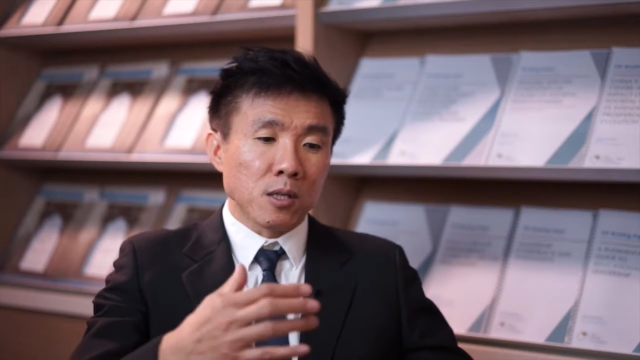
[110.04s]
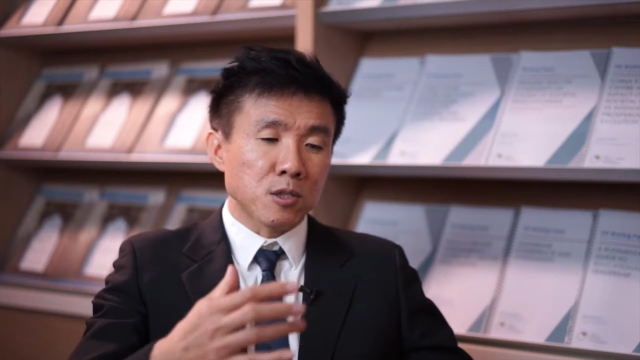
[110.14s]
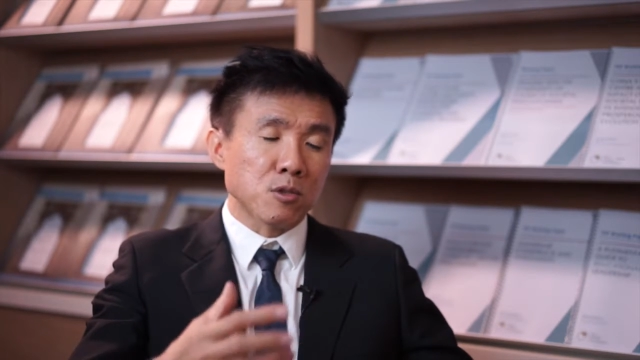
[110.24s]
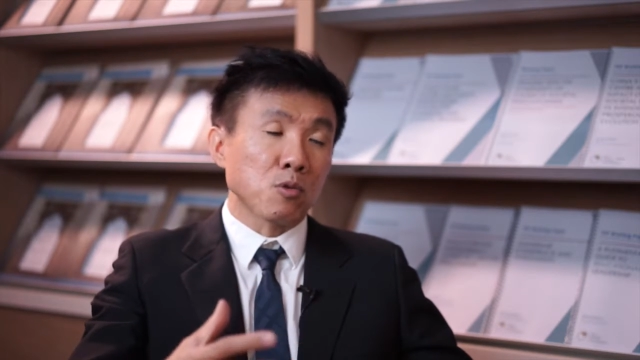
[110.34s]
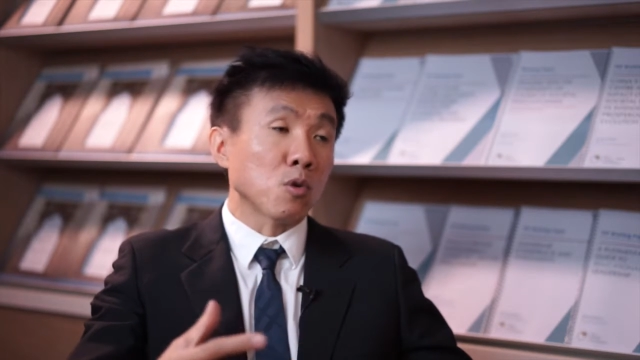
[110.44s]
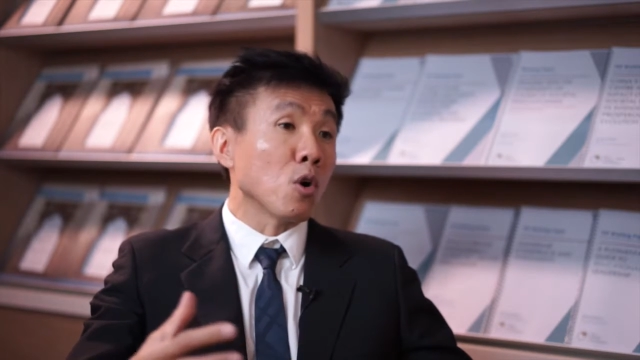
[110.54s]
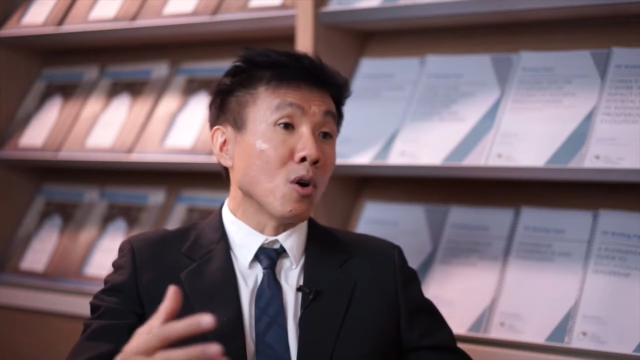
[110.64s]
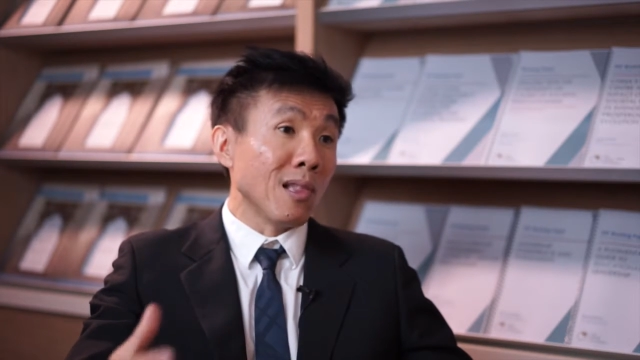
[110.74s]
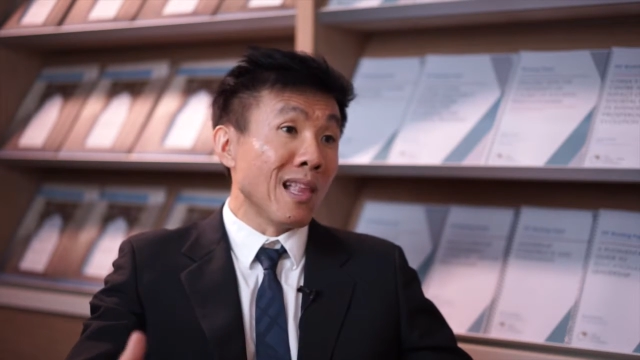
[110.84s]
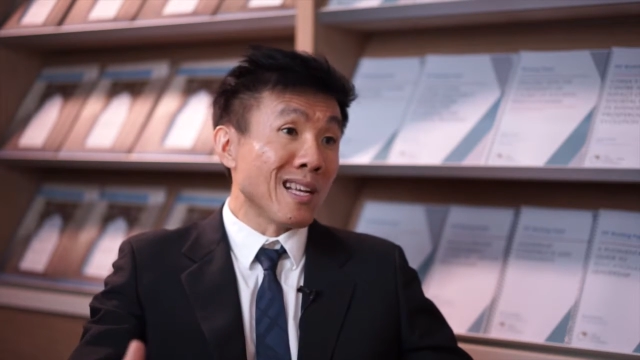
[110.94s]

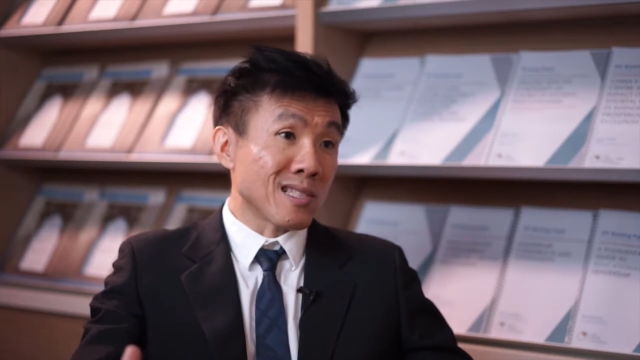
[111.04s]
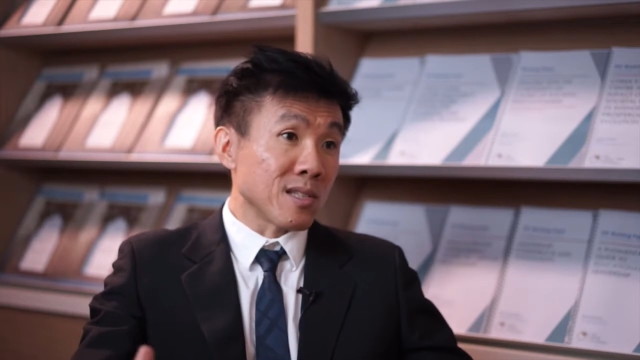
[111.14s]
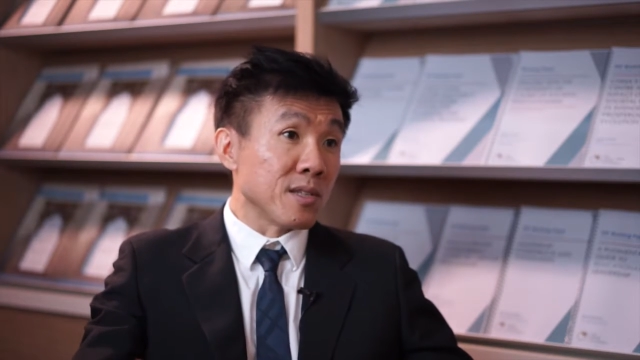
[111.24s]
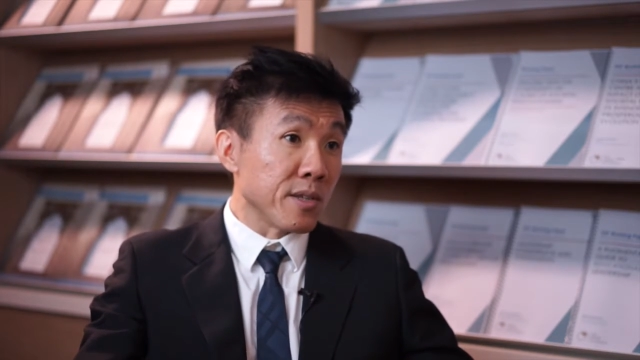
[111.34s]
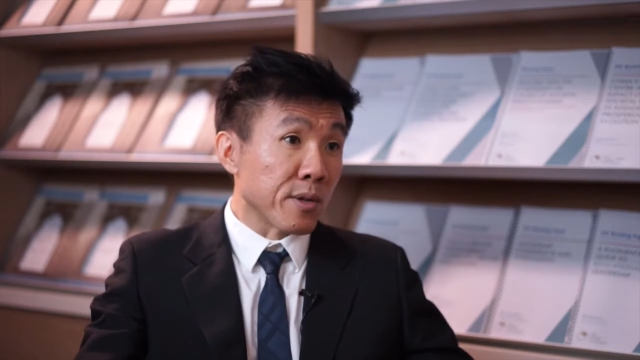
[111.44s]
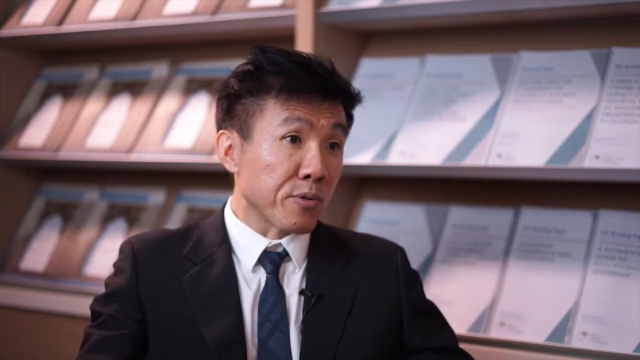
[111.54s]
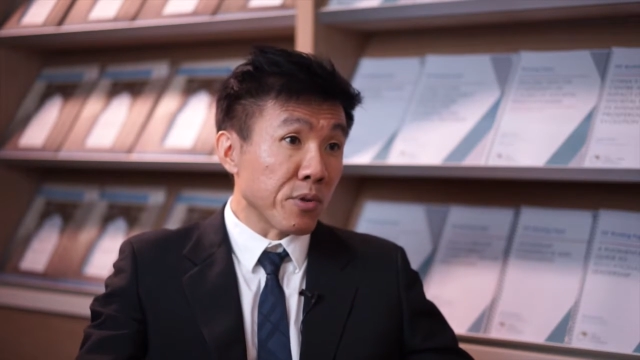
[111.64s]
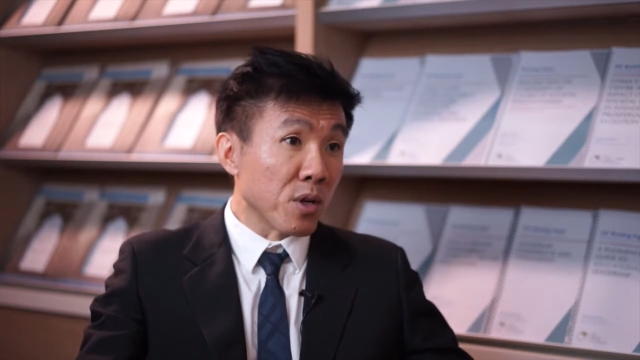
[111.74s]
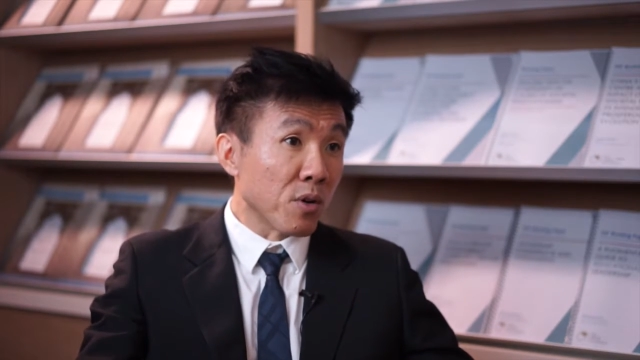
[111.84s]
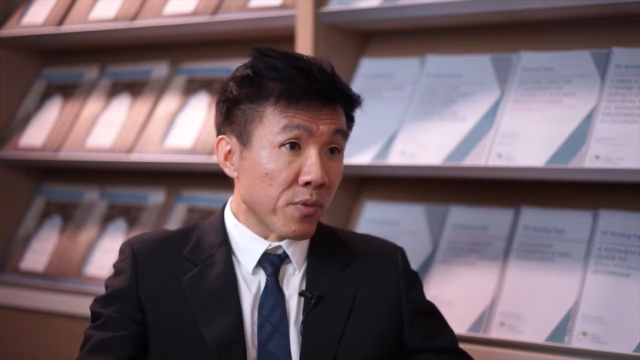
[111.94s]
so-called lesser
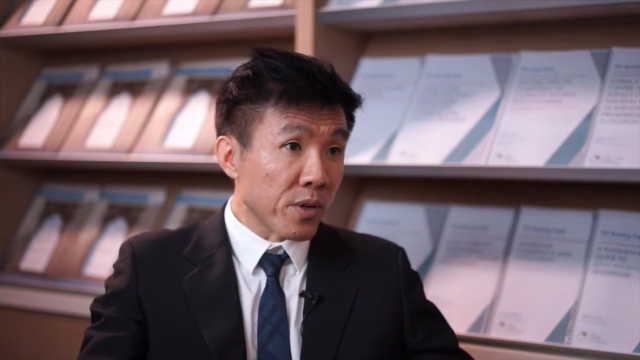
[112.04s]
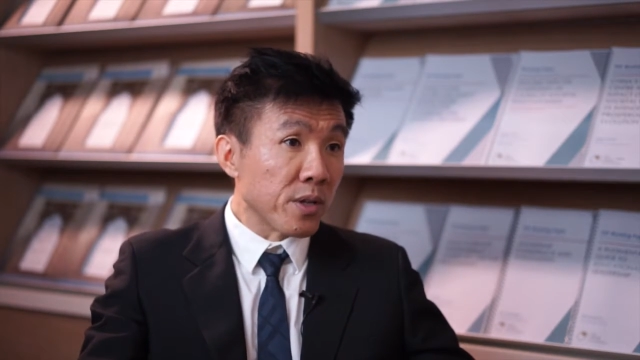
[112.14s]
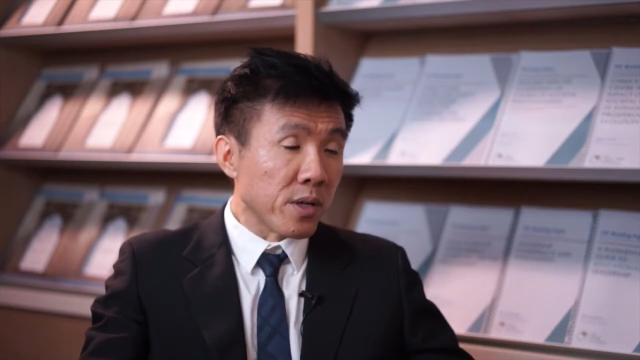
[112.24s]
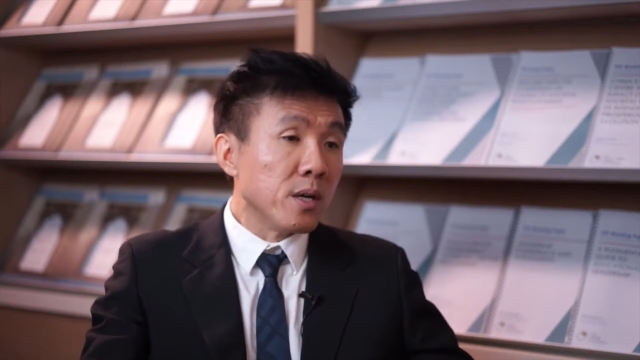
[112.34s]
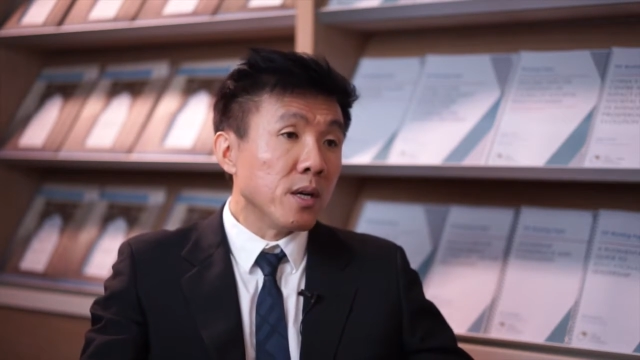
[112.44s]
degree of it.